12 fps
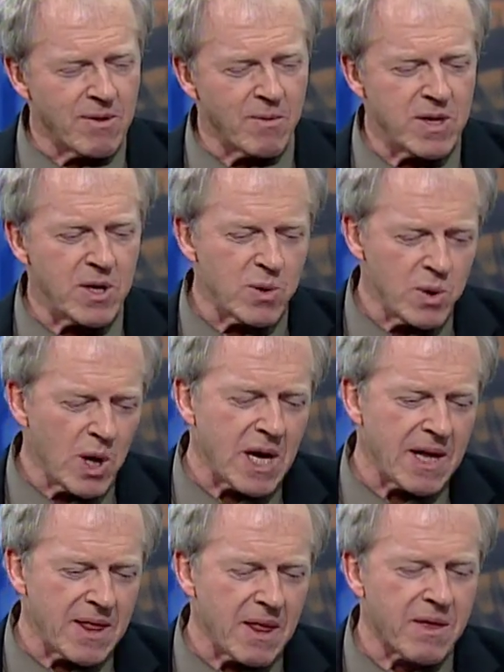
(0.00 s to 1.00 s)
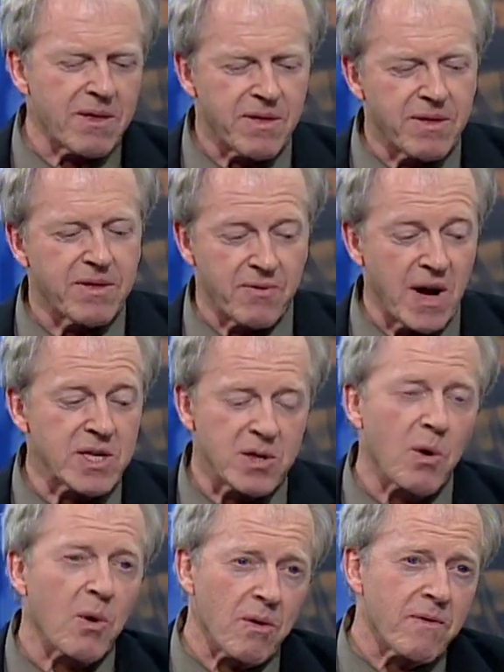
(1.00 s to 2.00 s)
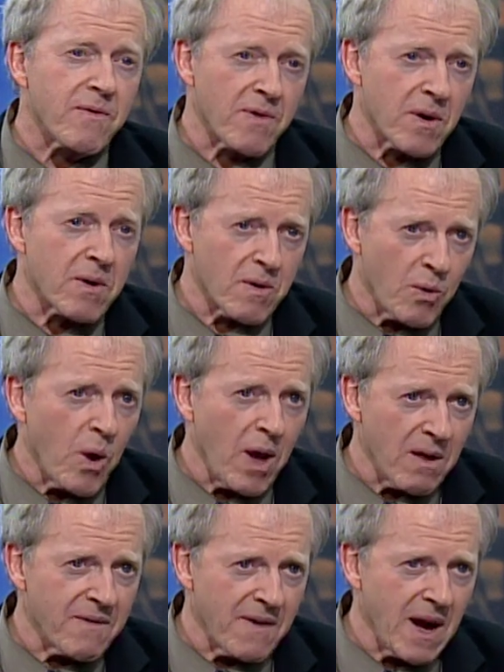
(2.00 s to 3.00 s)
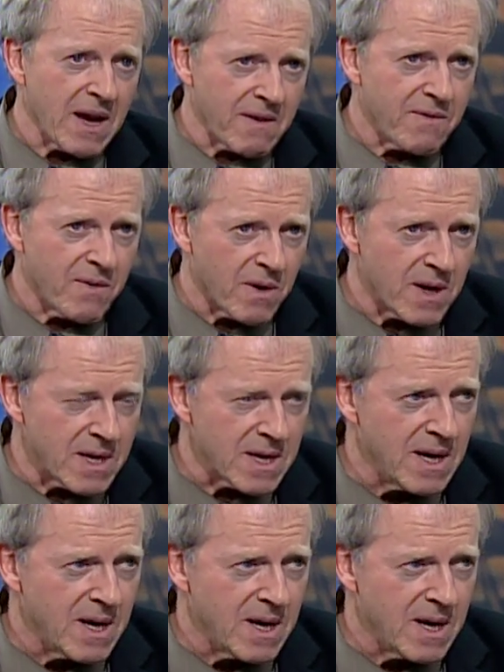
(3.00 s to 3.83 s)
And when you look at the threshold for qualifying for it,